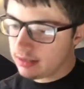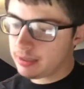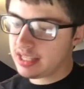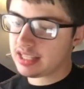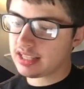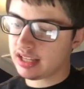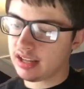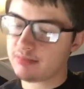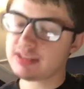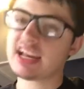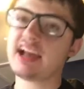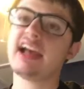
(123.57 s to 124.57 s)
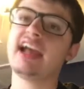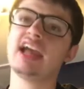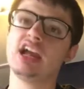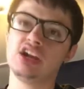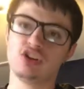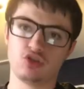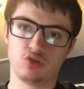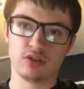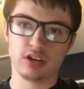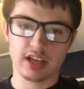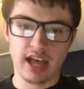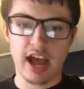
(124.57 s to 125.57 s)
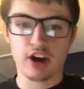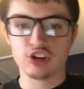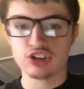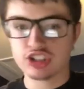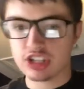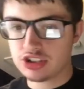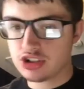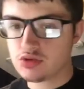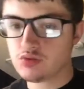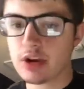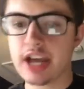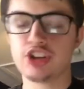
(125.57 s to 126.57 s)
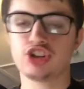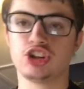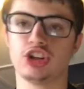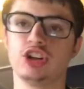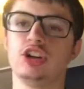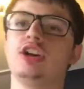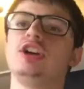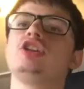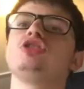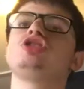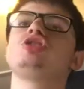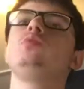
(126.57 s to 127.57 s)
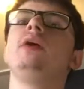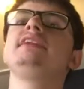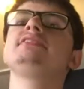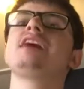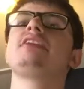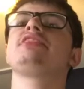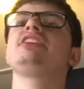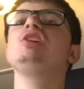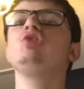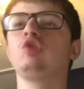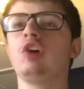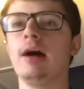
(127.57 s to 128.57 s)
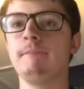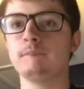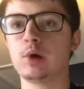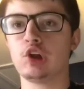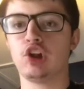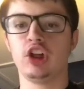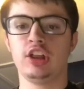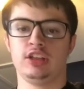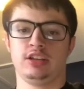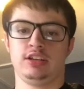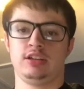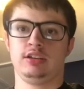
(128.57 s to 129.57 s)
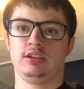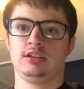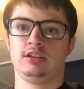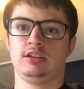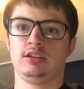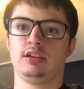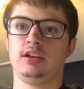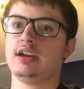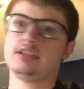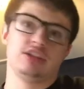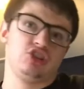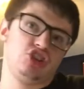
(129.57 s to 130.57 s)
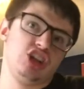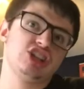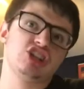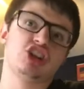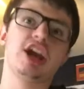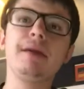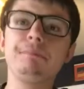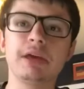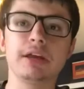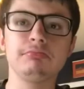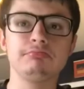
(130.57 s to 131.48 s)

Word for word: becomes angry at her situation. She wins the Rumble. And since she's a champion,